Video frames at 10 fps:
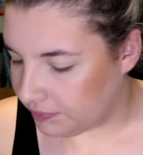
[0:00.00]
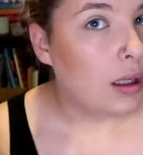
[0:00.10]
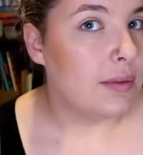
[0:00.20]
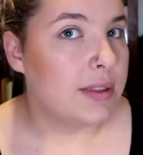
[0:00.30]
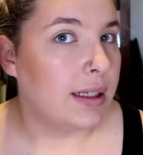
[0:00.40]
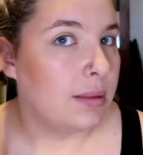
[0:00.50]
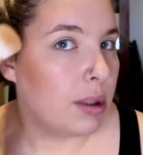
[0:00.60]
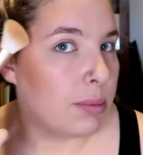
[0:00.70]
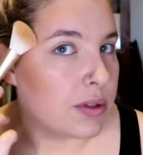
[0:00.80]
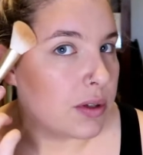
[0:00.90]
I've taken my
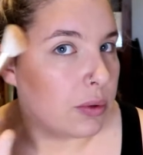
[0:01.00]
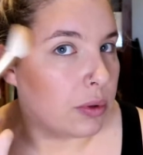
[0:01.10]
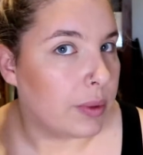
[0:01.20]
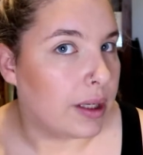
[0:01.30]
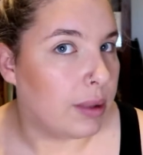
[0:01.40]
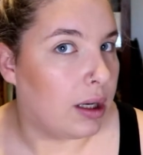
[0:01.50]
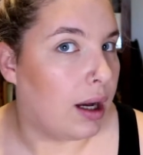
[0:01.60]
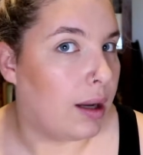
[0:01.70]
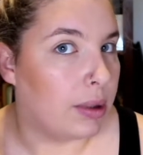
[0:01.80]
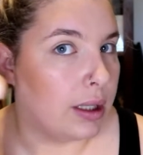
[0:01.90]
bronzer all the way to my
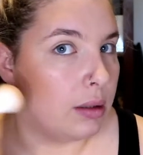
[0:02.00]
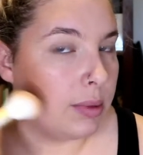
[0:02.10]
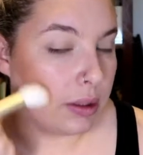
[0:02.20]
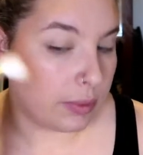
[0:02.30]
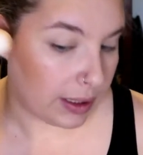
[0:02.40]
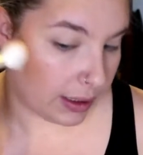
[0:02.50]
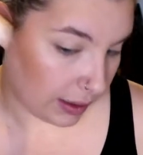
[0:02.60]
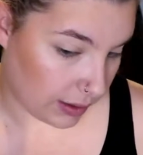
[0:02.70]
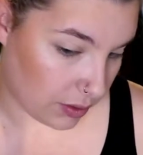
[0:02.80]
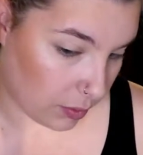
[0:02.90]
eyebrow, by the way, in
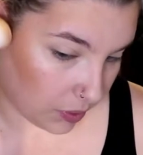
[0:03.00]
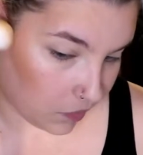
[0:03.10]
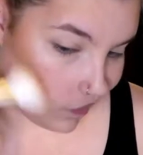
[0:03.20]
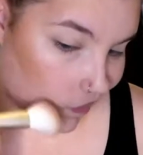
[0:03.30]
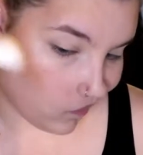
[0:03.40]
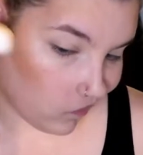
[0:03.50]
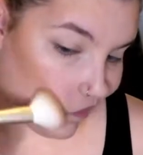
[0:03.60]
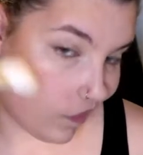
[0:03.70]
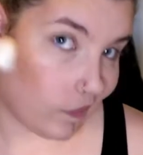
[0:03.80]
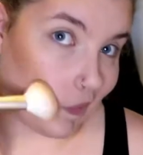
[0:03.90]
case you're wondering how
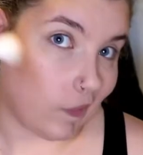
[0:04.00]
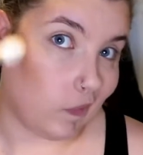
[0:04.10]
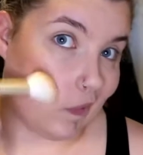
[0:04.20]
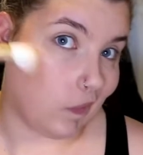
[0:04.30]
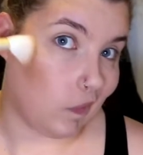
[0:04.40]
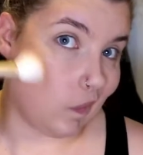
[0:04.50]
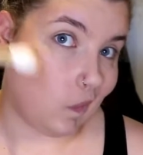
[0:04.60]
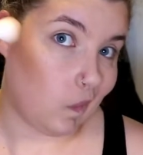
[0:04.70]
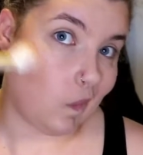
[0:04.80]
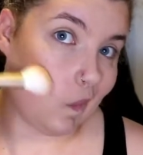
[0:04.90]
far it goes in.
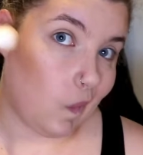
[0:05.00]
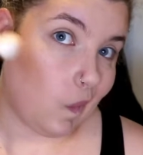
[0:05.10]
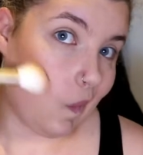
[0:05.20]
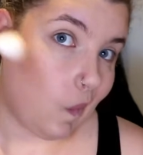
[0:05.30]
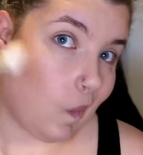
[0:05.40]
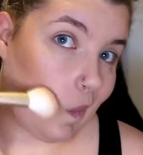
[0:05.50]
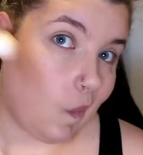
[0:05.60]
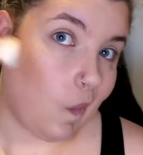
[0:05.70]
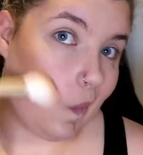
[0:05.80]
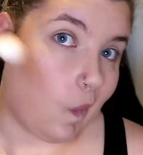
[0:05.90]

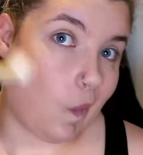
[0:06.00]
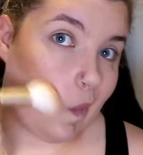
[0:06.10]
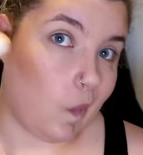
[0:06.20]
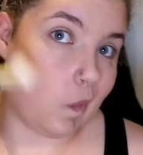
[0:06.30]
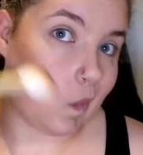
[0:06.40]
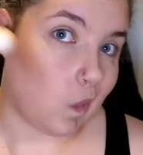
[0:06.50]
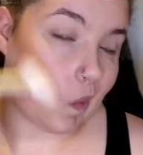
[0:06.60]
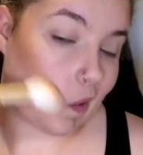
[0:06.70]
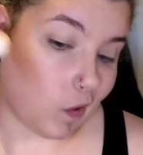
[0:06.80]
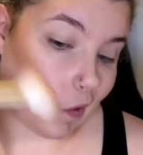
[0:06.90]
And I'm just
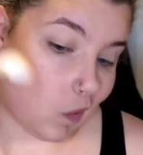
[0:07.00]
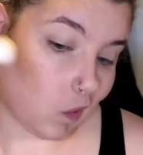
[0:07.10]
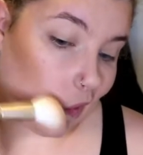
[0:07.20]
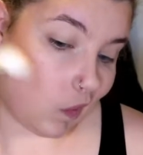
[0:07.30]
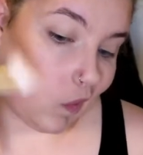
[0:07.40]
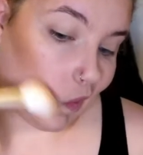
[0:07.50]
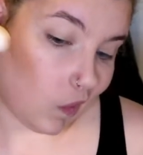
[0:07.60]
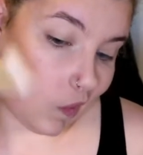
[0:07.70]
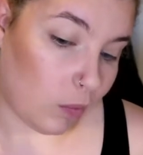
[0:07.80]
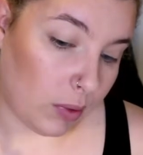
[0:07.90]
gonna extend this
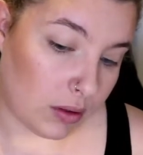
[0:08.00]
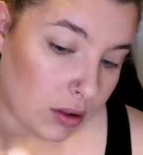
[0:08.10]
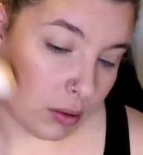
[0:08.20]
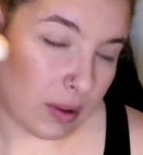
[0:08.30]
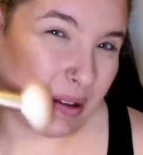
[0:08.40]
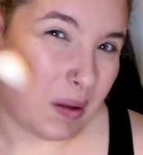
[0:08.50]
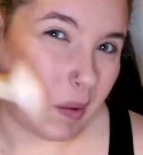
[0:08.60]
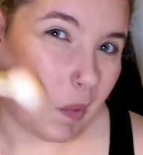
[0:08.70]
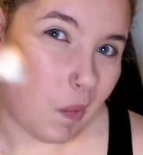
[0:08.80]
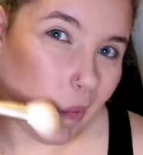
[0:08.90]
out a bit too, I think.